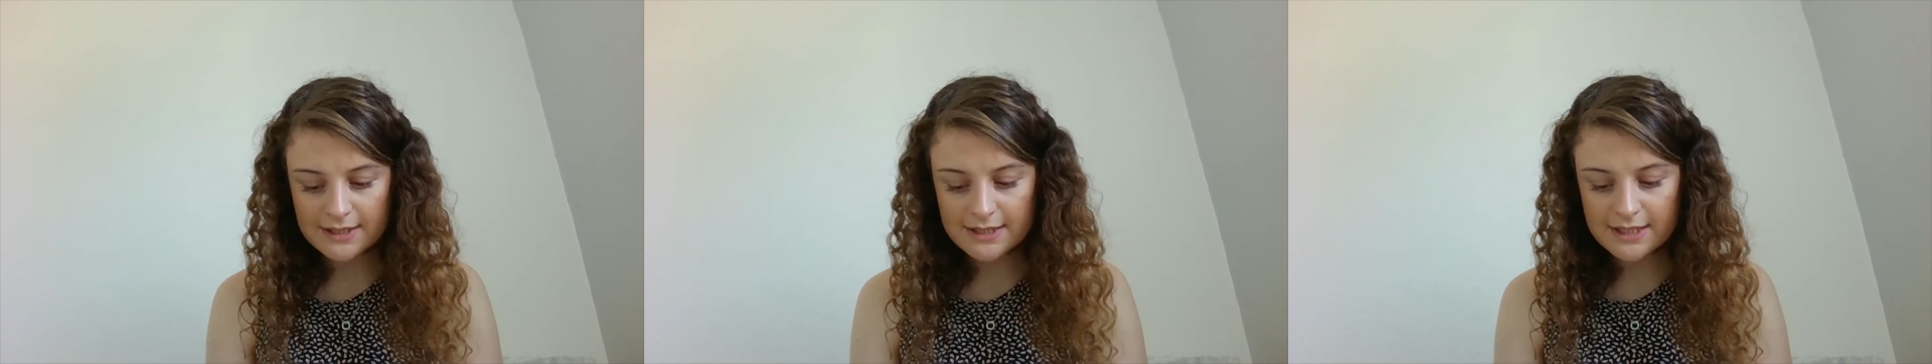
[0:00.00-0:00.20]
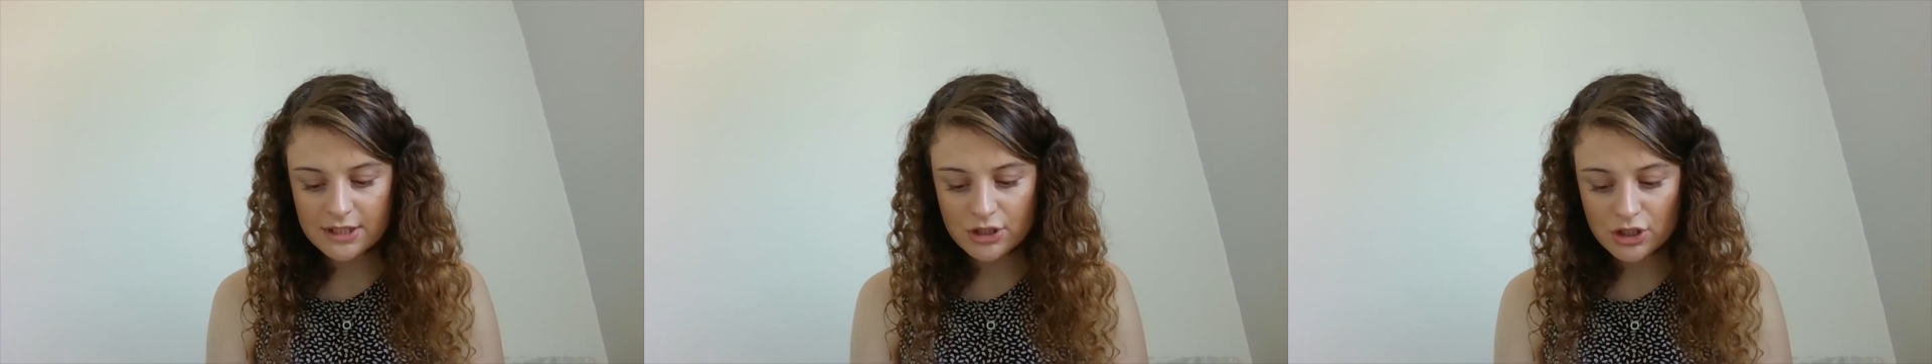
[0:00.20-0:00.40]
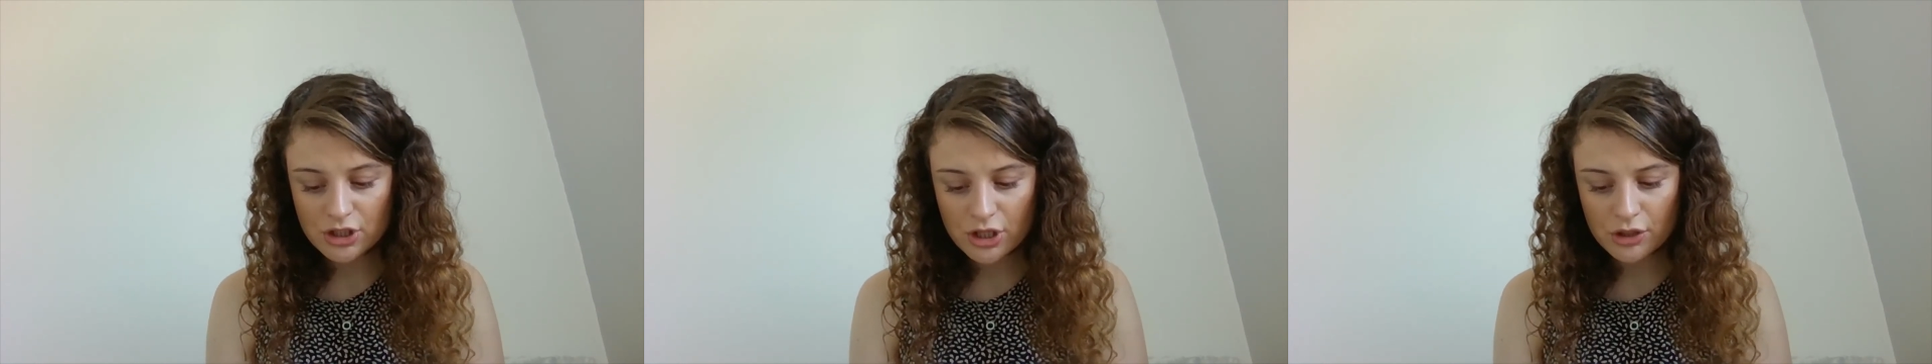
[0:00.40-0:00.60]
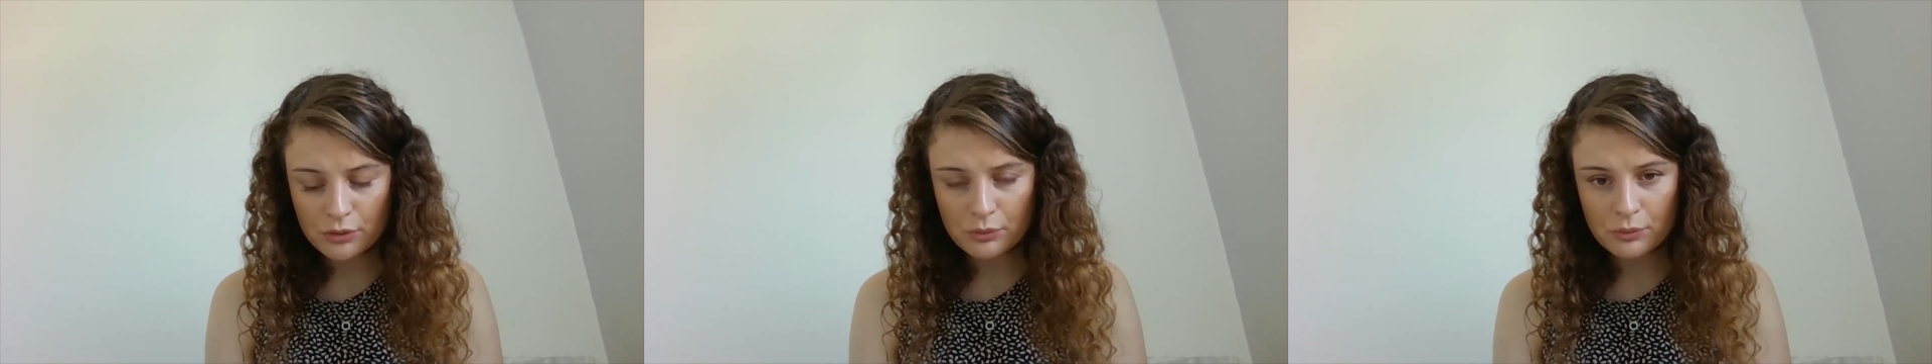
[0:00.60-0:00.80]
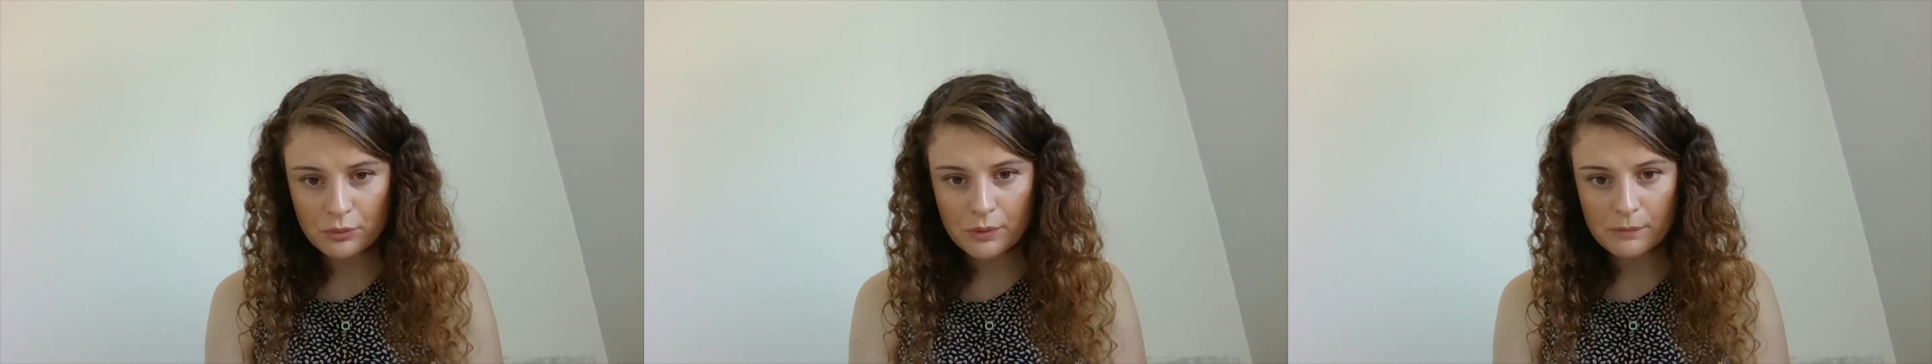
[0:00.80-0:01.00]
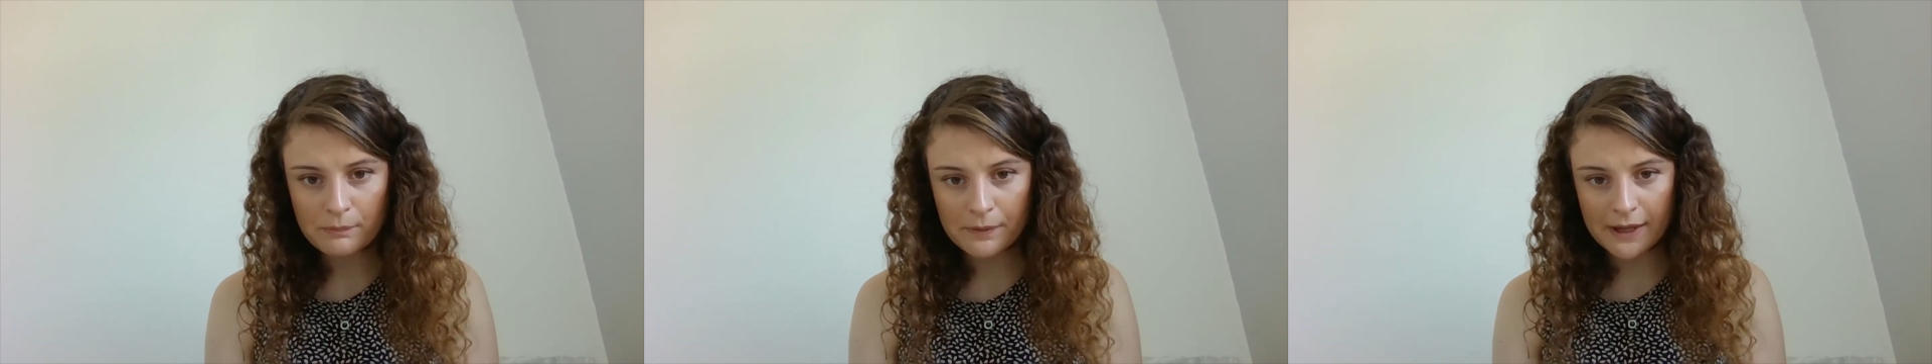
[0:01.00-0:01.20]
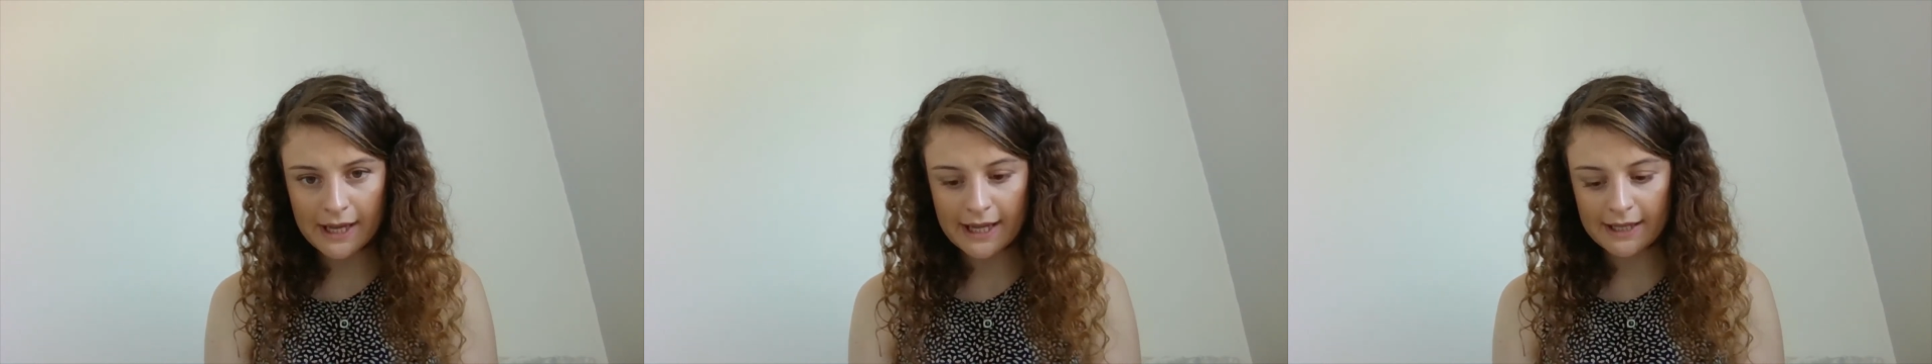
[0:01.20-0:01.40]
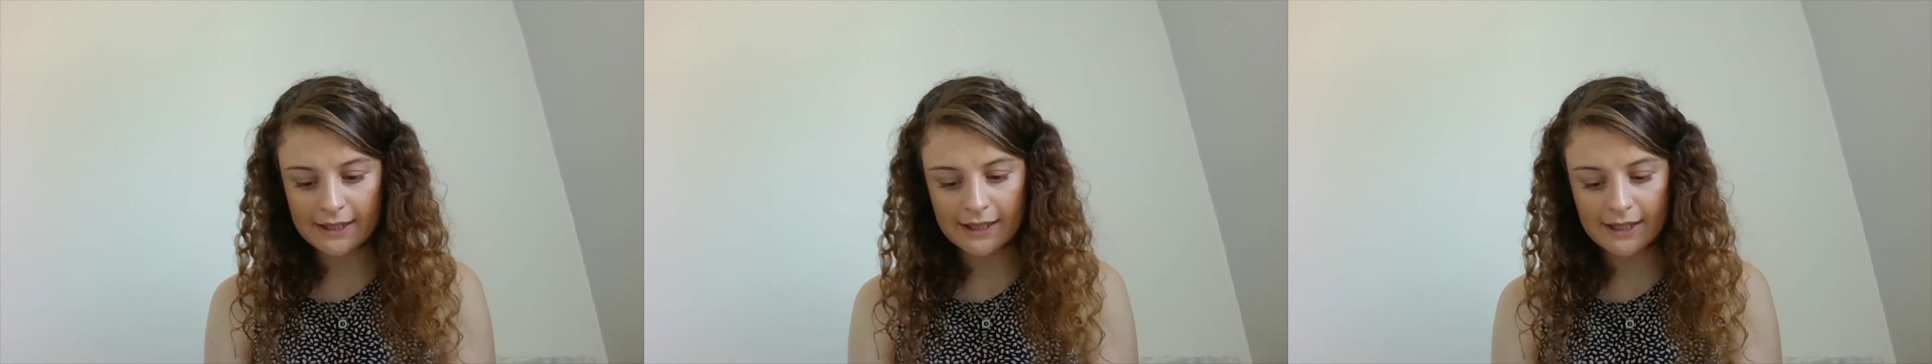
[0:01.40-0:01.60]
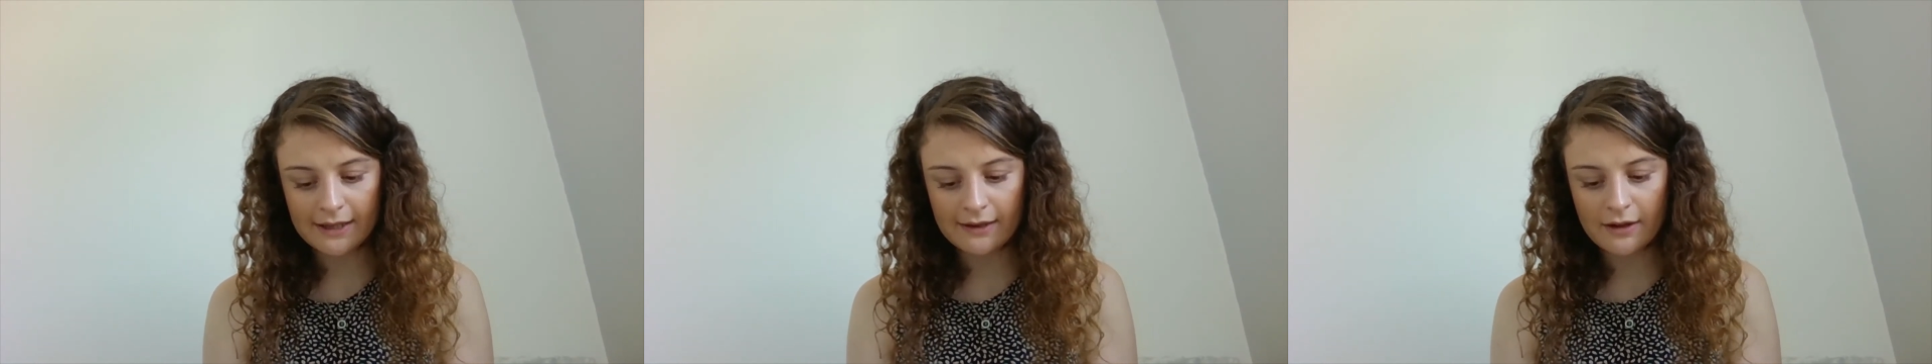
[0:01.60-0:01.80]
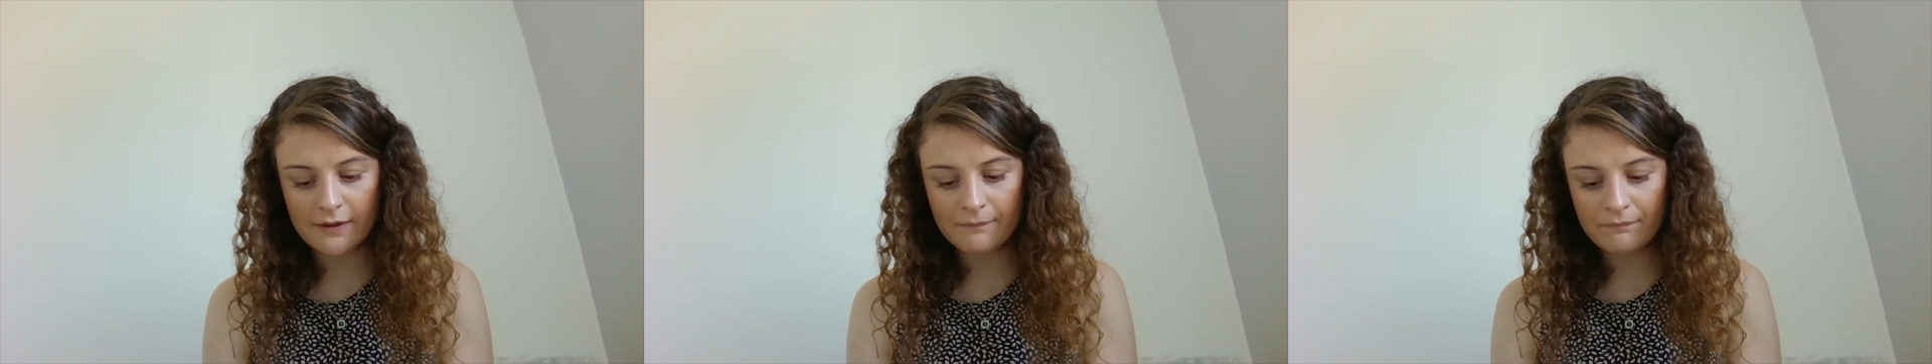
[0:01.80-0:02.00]
"Did you?" began
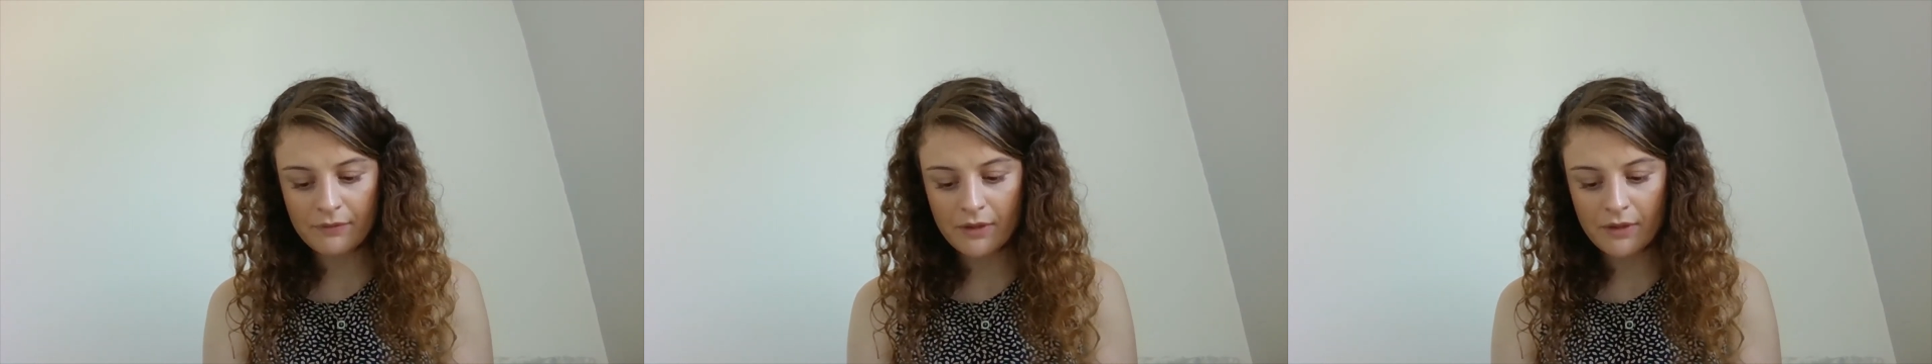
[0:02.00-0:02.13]
Leela.